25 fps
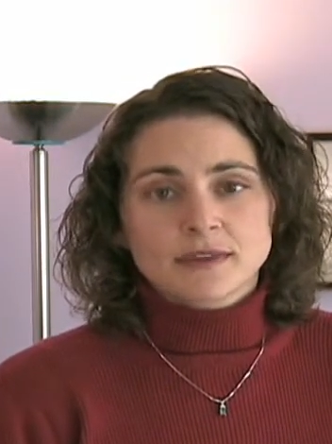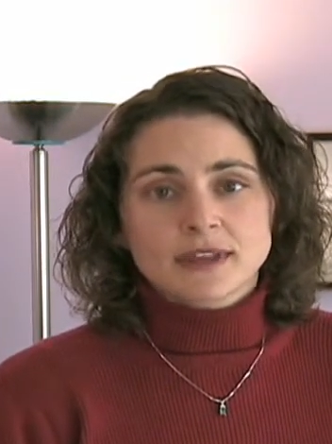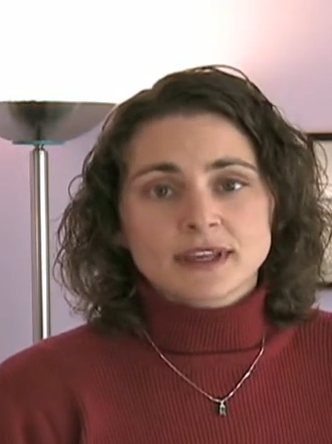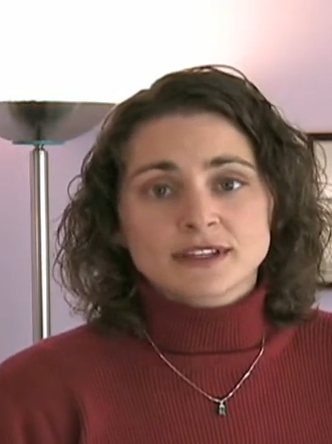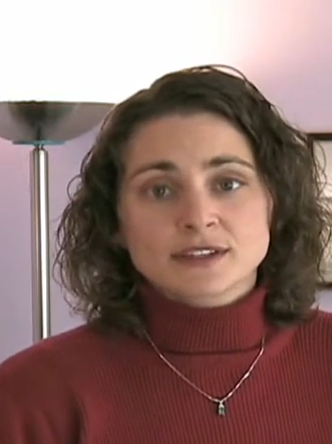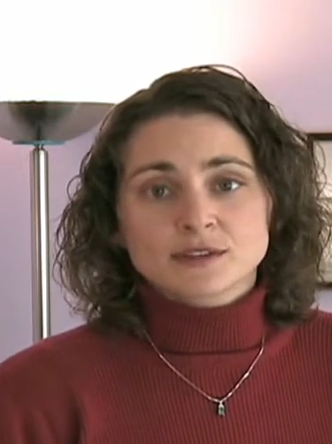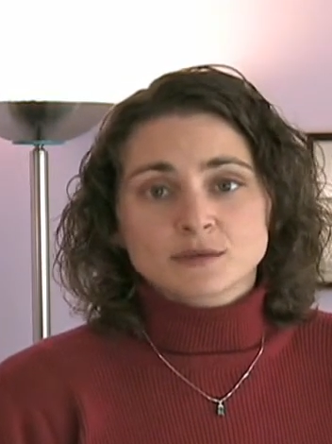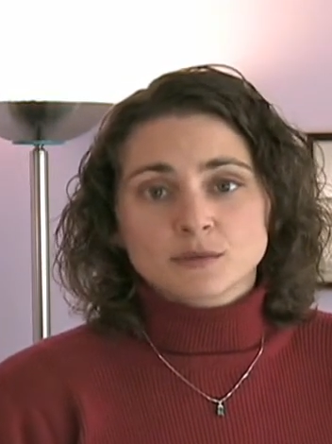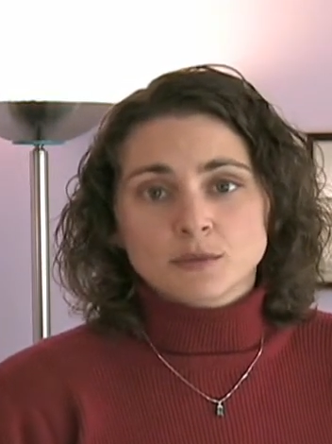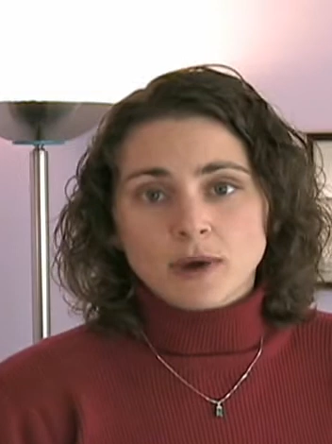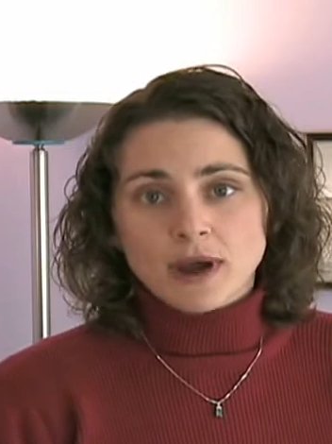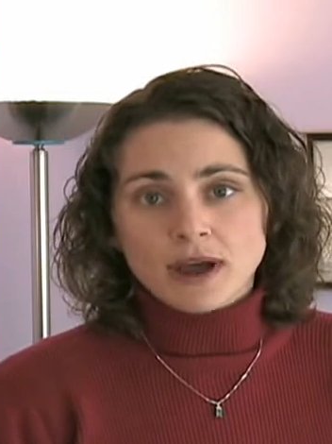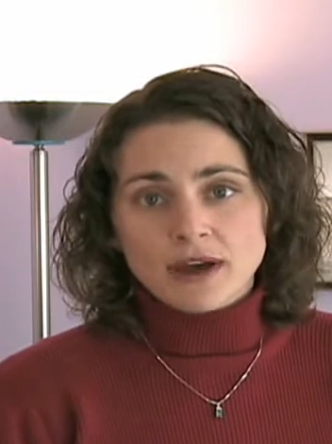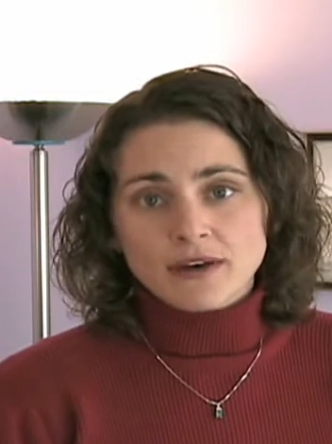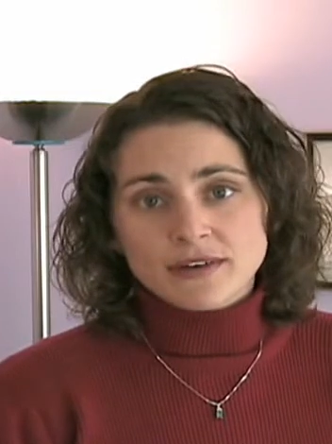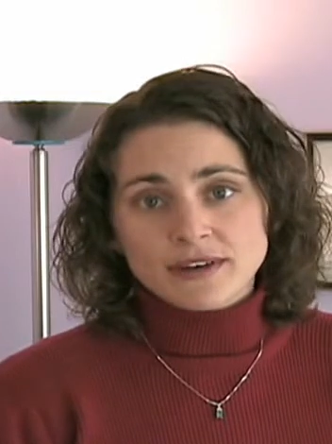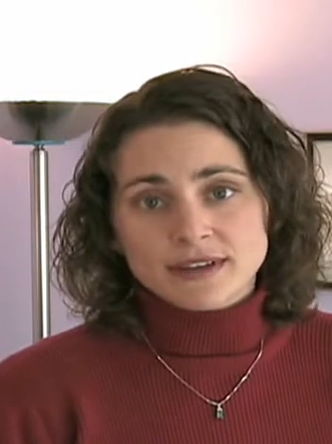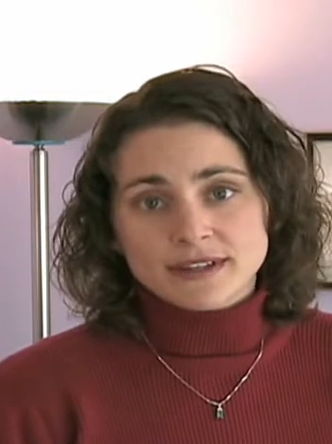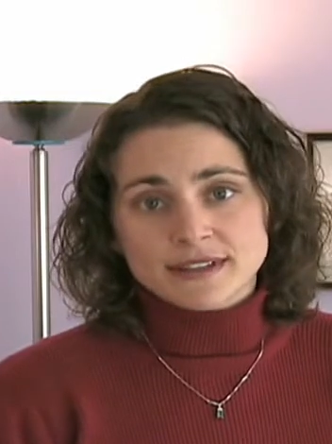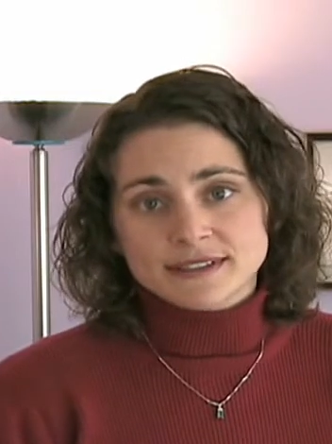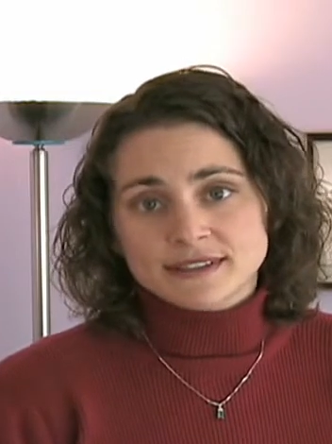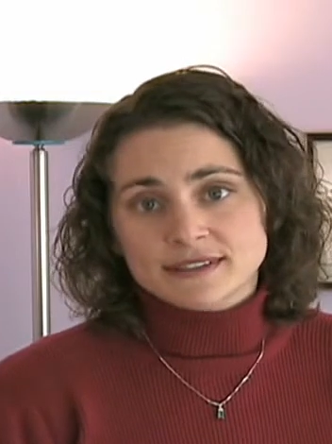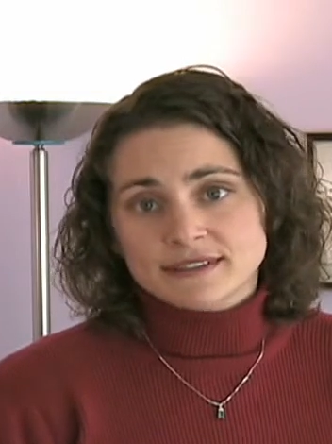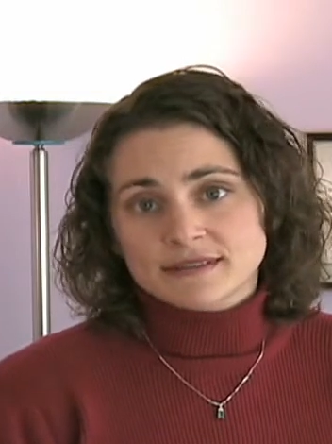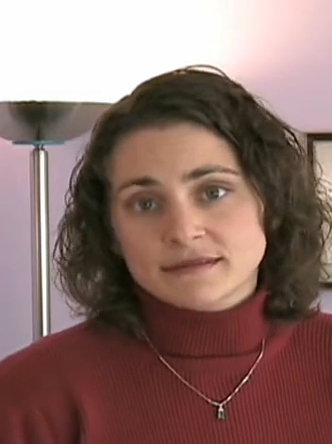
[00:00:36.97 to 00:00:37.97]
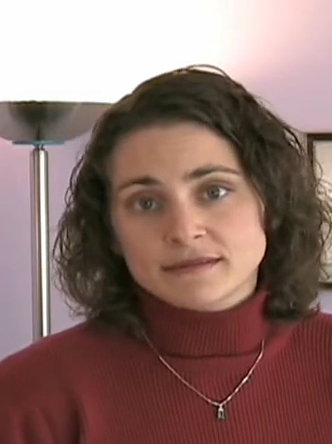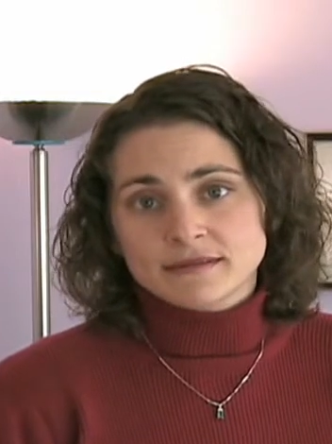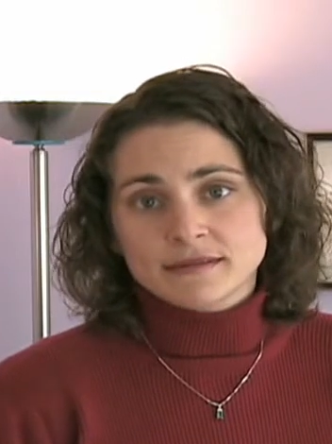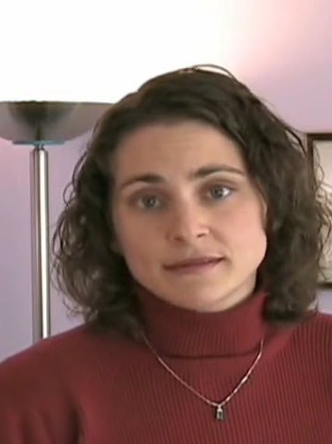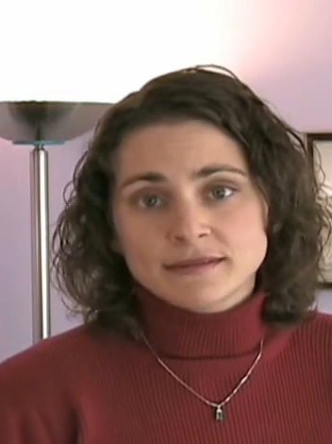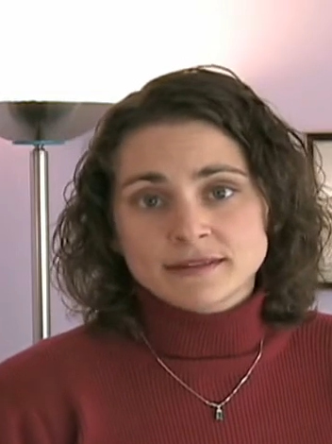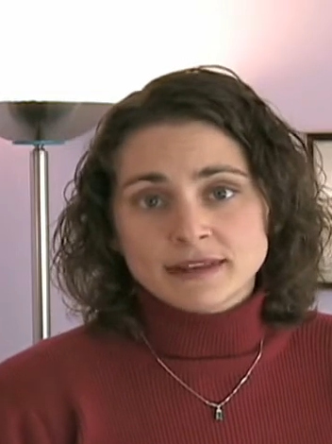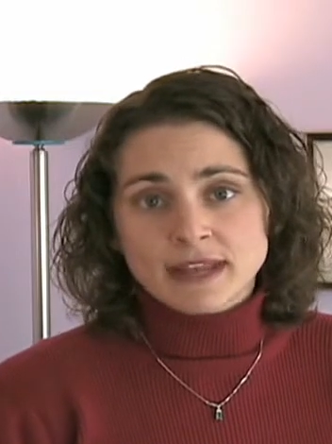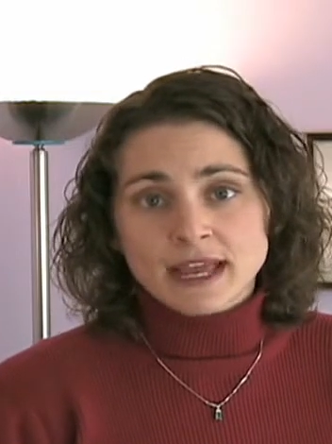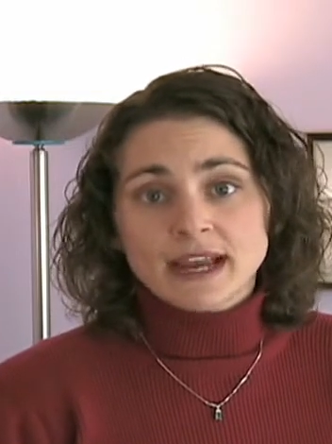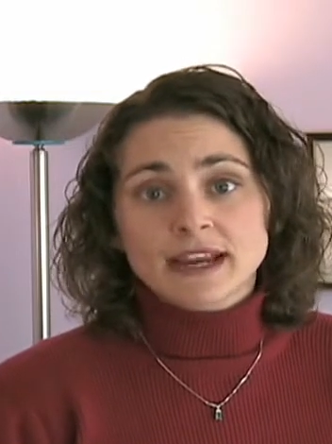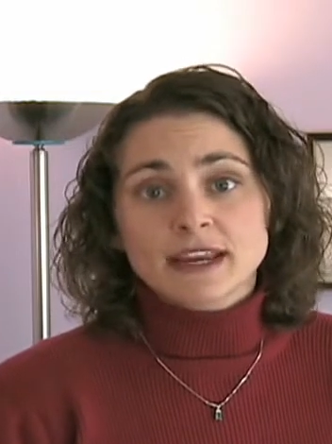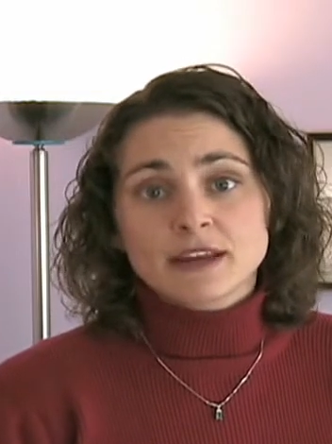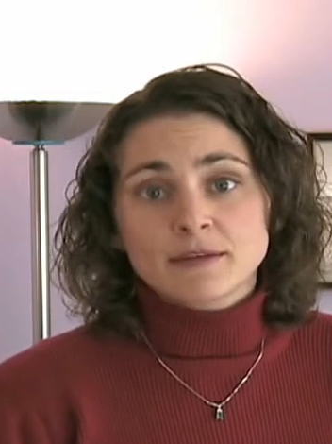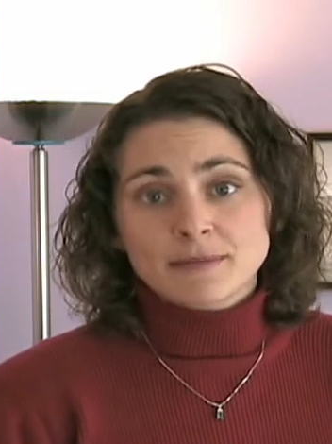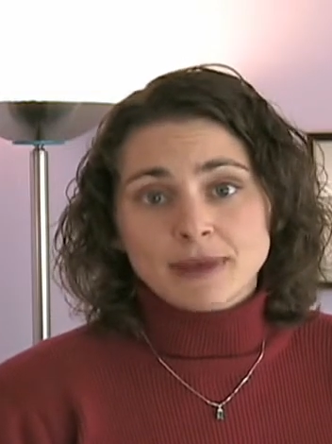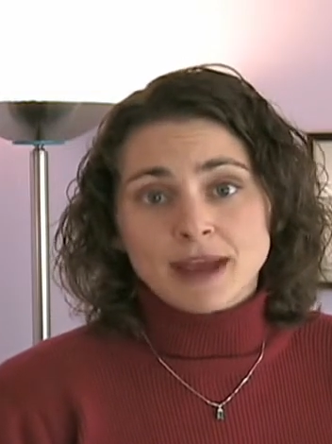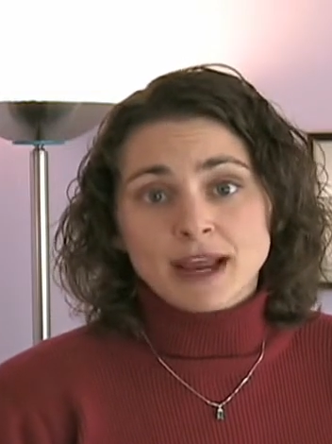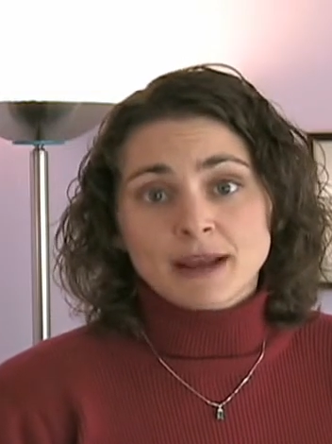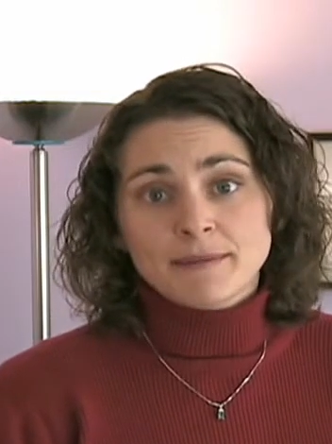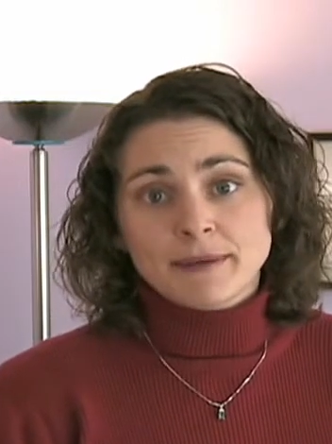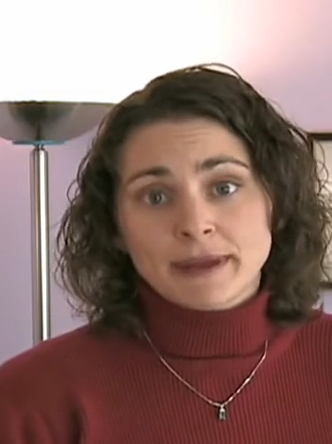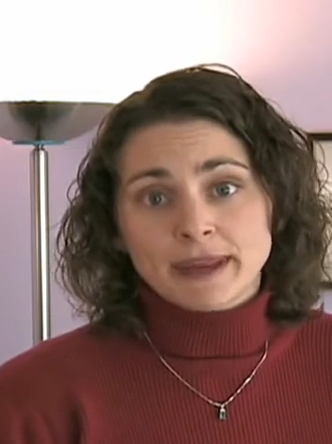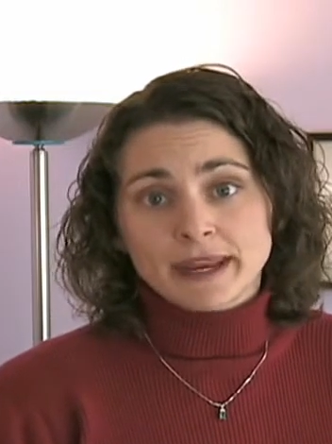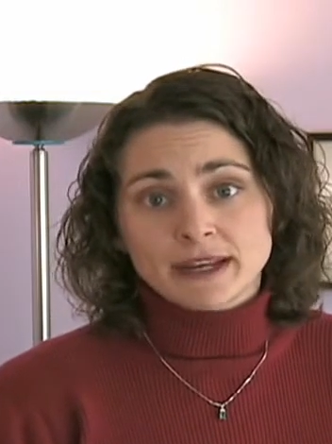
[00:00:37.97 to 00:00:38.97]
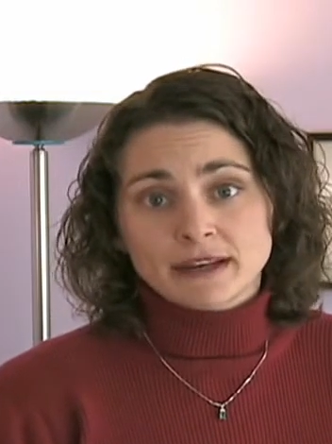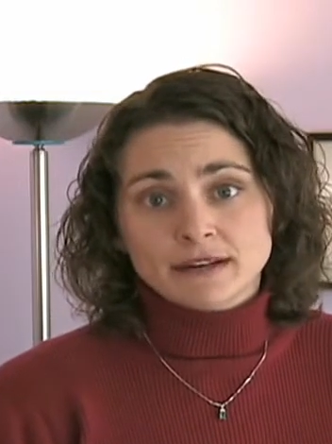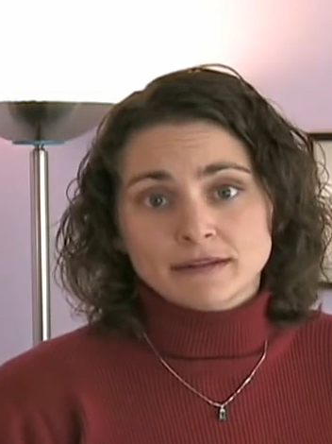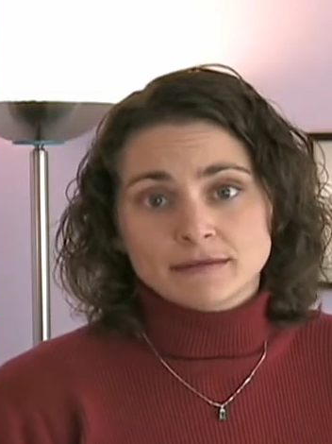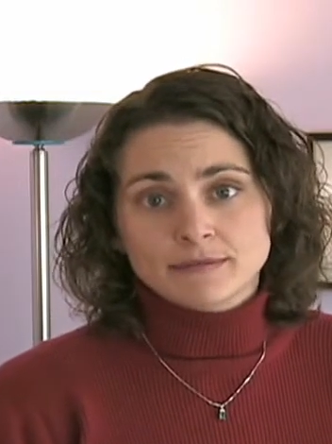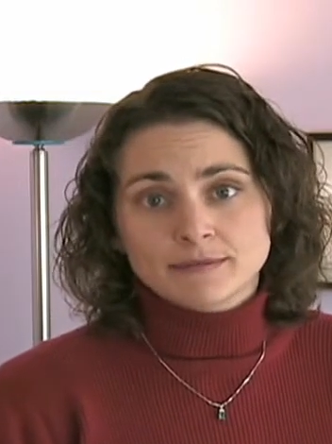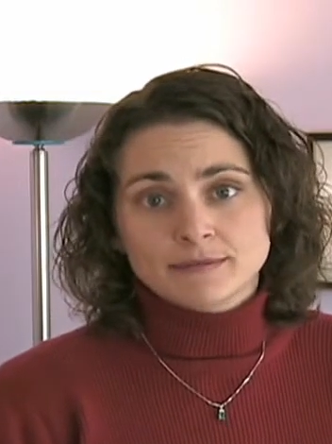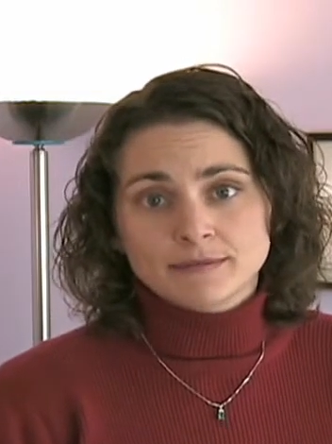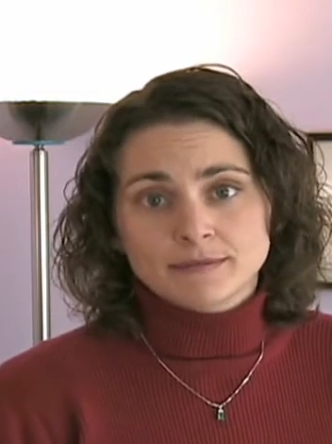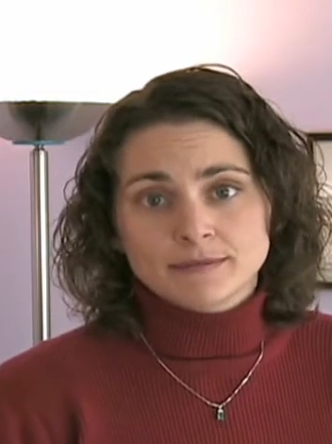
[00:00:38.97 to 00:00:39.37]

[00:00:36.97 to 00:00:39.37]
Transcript: as well as neck and back pain.